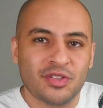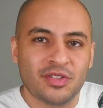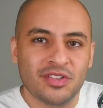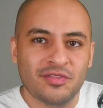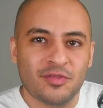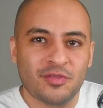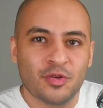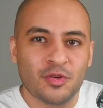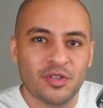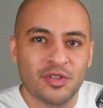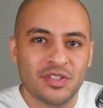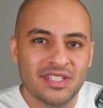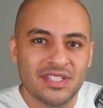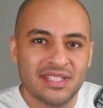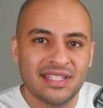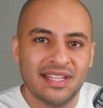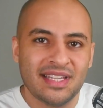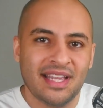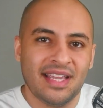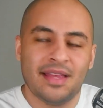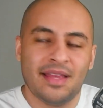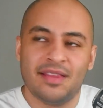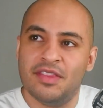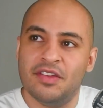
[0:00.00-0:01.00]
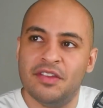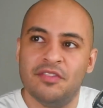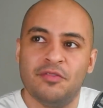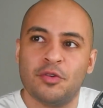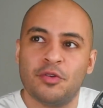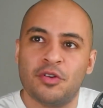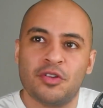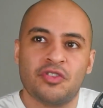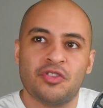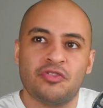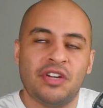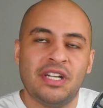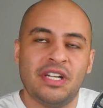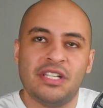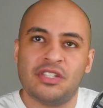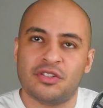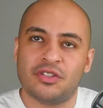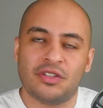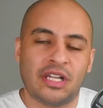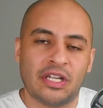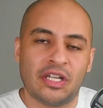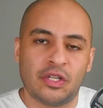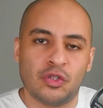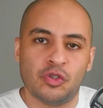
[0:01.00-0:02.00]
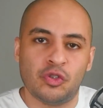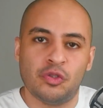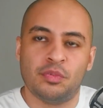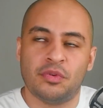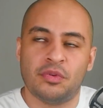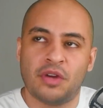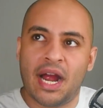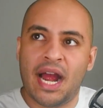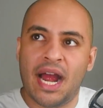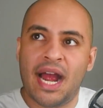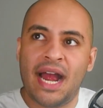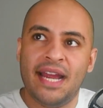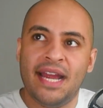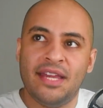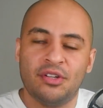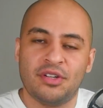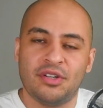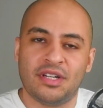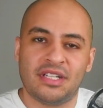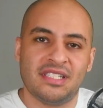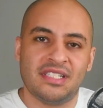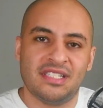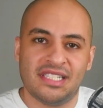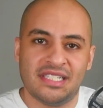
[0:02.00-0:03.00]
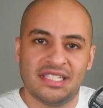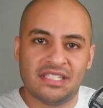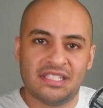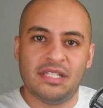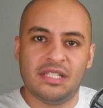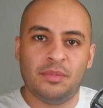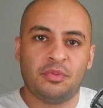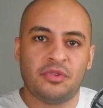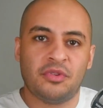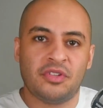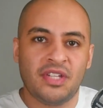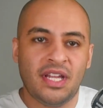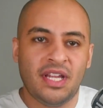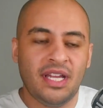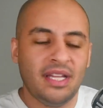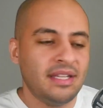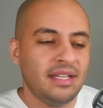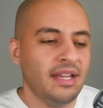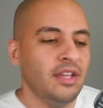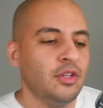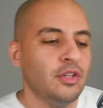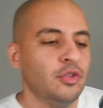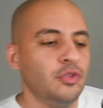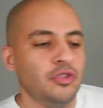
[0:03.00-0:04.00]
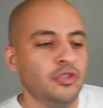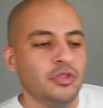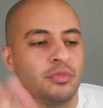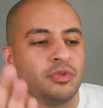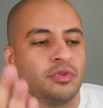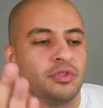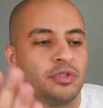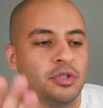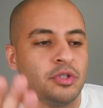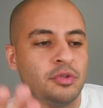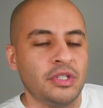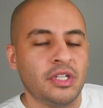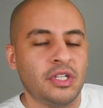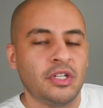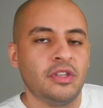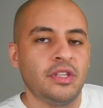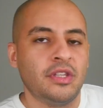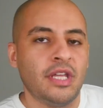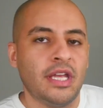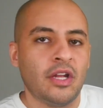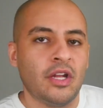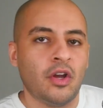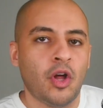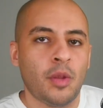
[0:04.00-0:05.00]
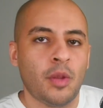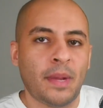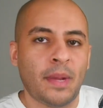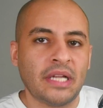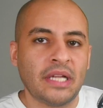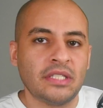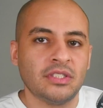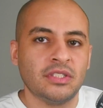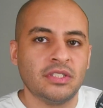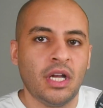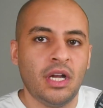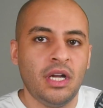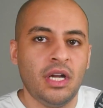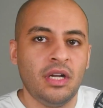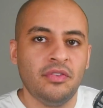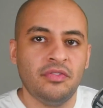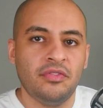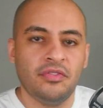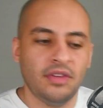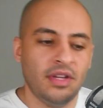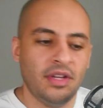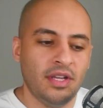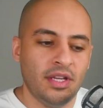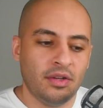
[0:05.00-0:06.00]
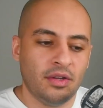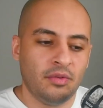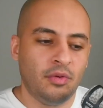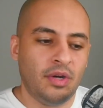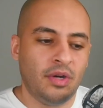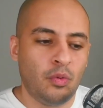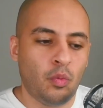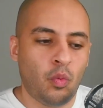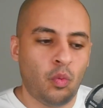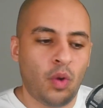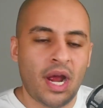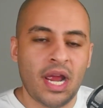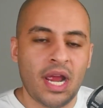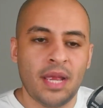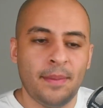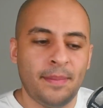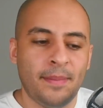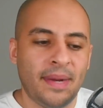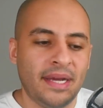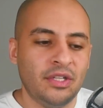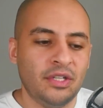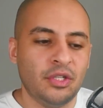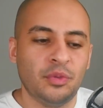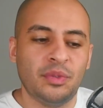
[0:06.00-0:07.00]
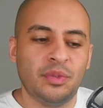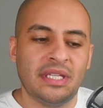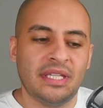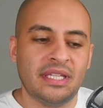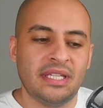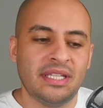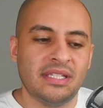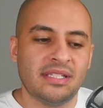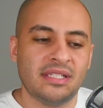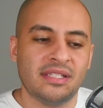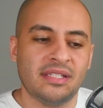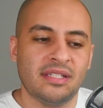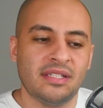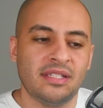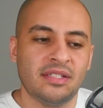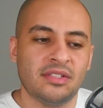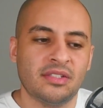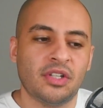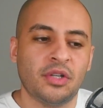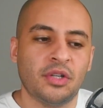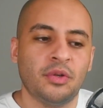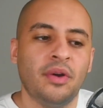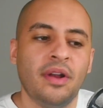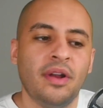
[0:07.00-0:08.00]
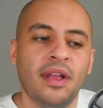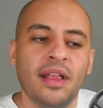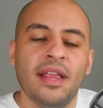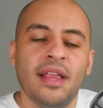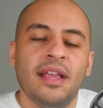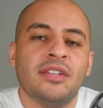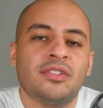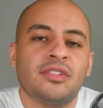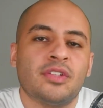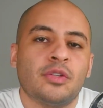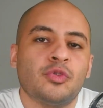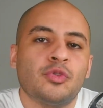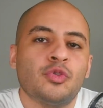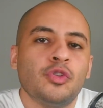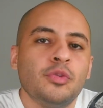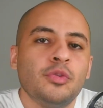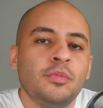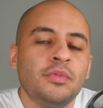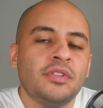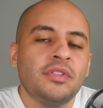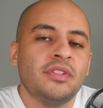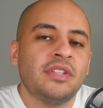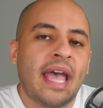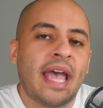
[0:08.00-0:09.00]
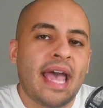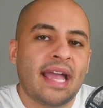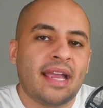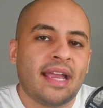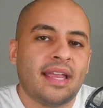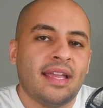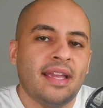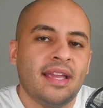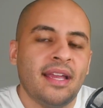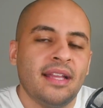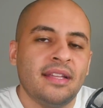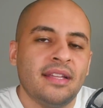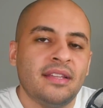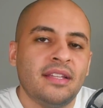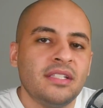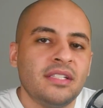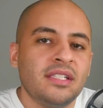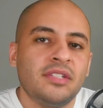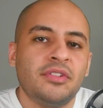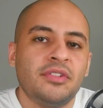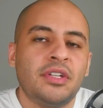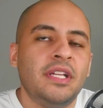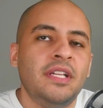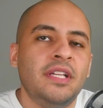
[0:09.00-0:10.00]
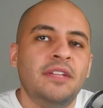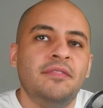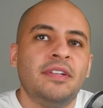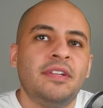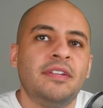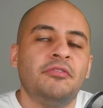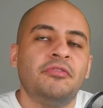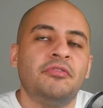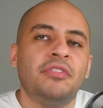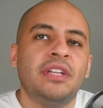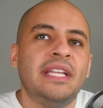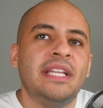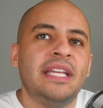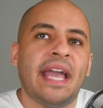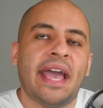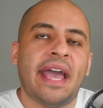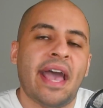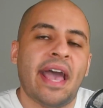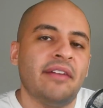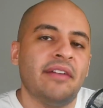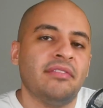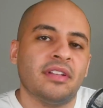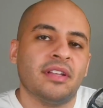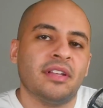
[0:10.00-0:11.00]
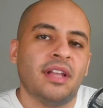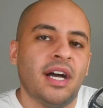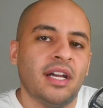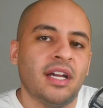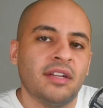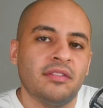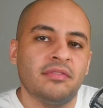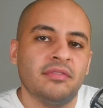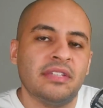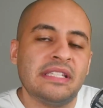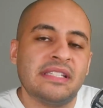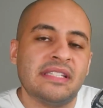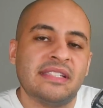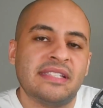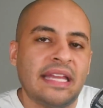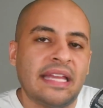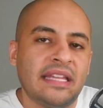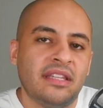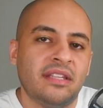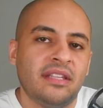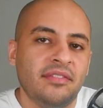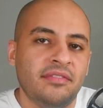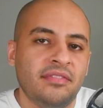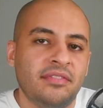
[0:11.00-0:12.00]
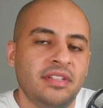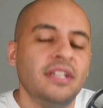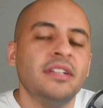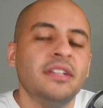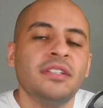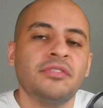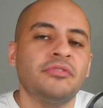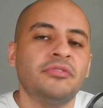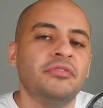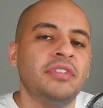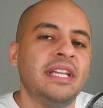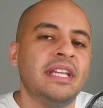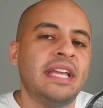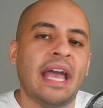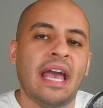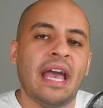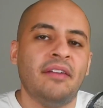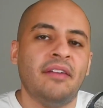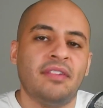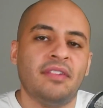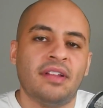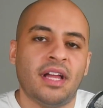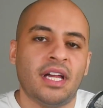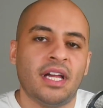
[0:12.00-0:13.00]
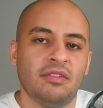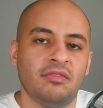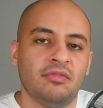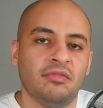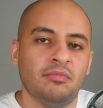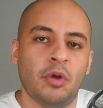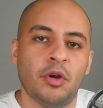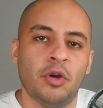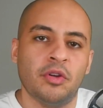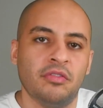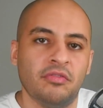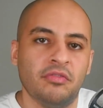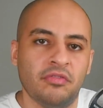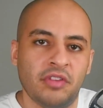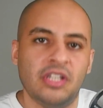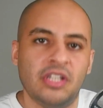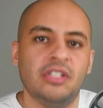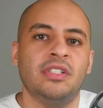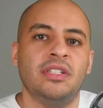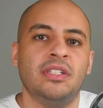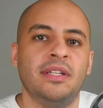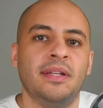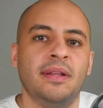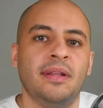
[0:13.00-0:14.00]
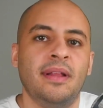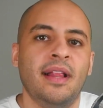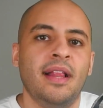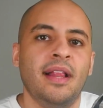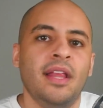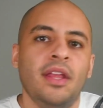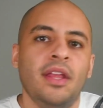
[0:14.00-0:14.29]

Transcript: are divorced. Divorce rates are like super high. They're like 60%. Zoomer Zoe could take all my stuff. Why am I doing this? So Zoomer Zach doesn't even really have a lot of incentive. He doesn't really have a lot of motivation